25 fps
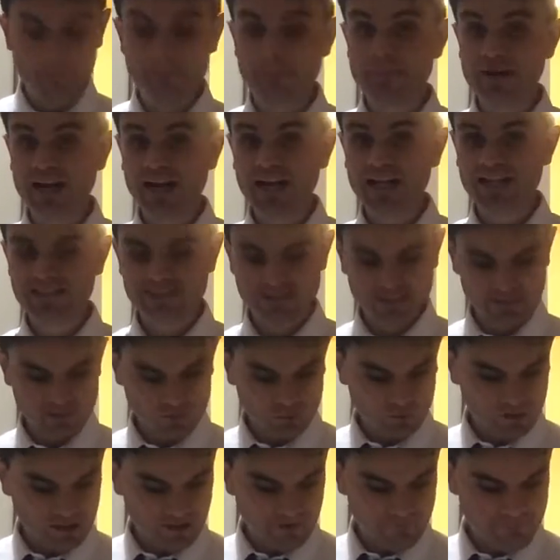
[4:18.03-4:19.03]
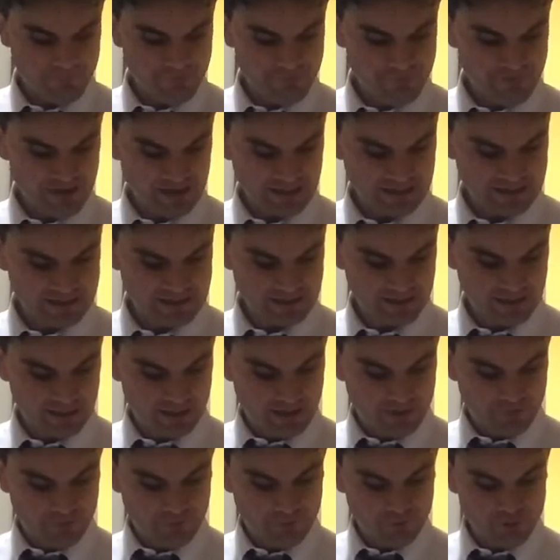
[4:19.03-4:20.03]
Brexit will affect
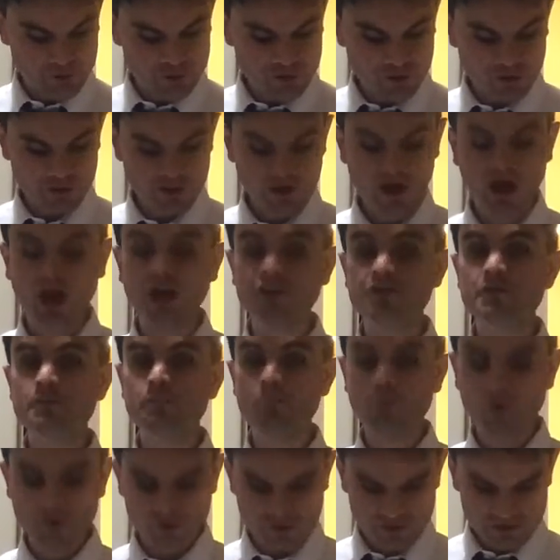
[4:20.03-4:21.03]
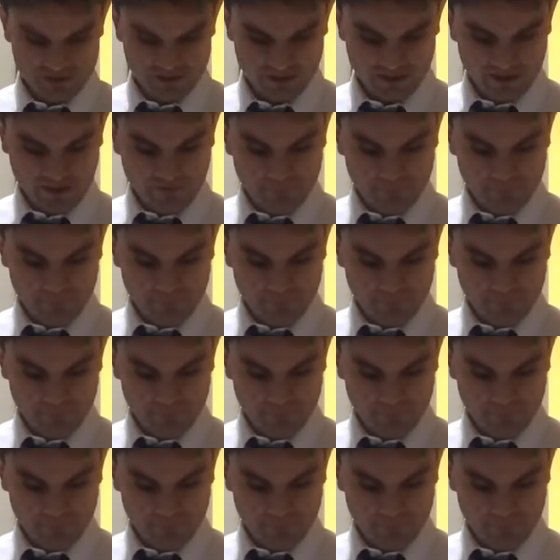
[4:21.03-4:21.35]
future unborn